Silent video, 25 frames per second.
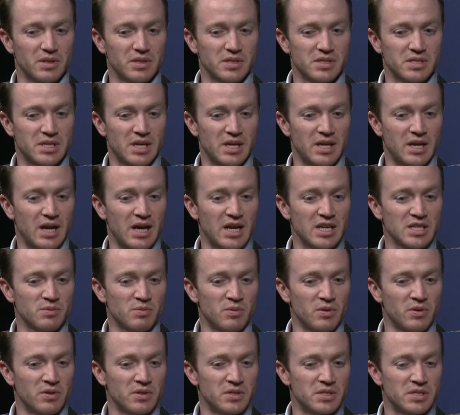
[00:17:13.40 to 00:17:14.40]
state
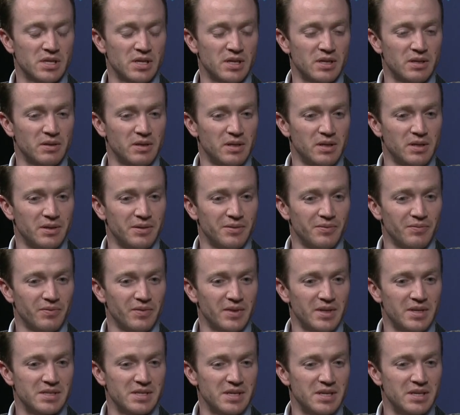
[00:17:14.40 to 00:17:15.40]
hospital is a
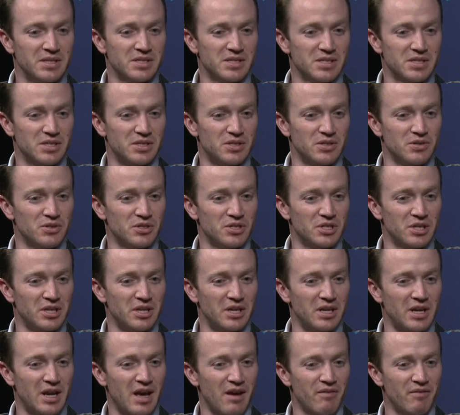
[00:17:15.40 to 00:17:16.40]
is an institution,
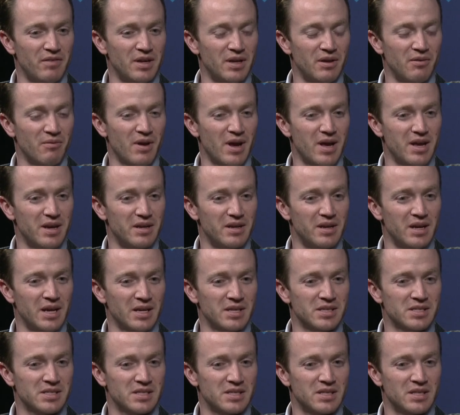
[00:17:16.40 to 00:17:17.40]
and having it right
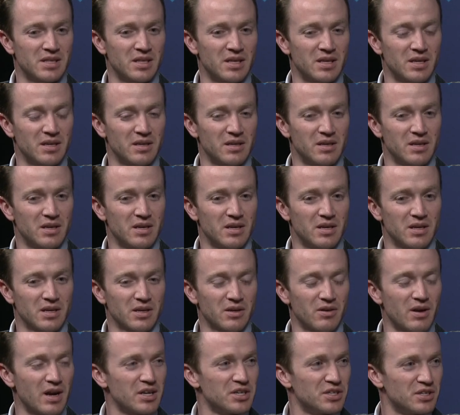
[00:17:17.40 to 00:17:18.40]
next to the
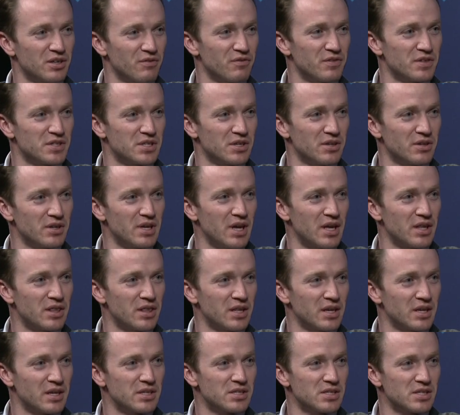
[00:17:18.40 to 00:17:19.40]
correctional facility, I
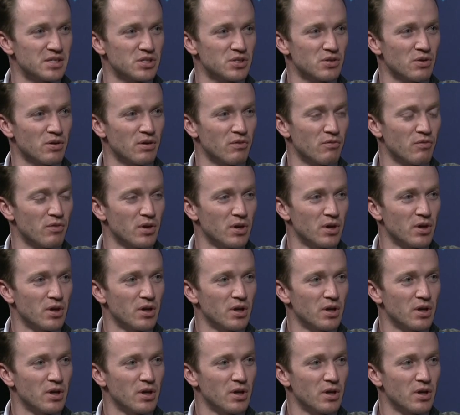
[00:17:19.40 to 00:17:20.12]
think, is a sort of